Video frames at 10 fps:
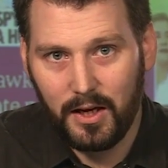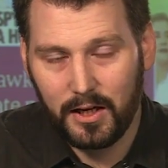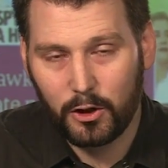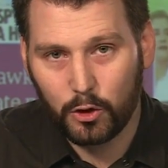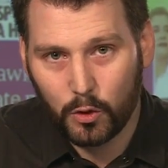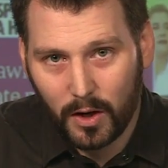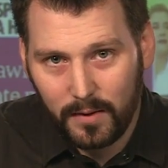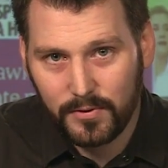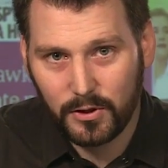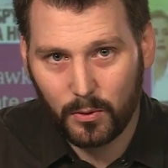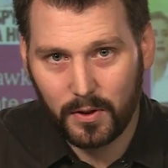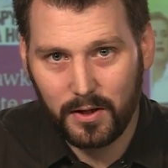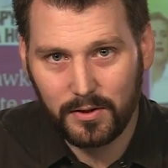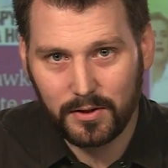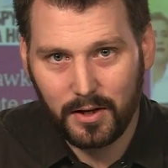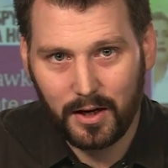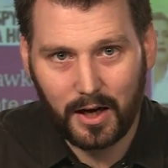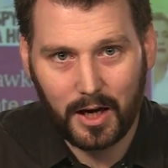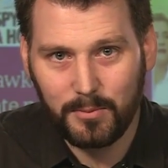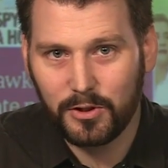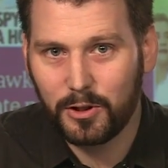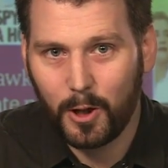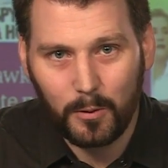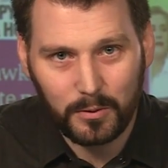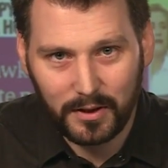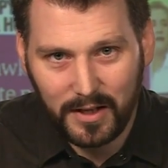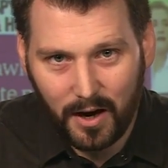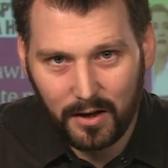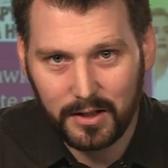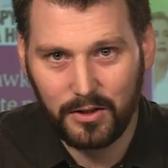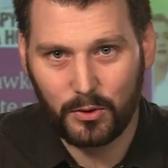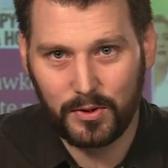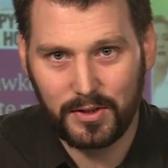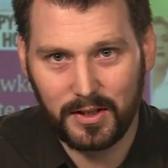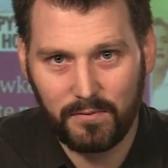It contrives stories and hypes totally uninteresting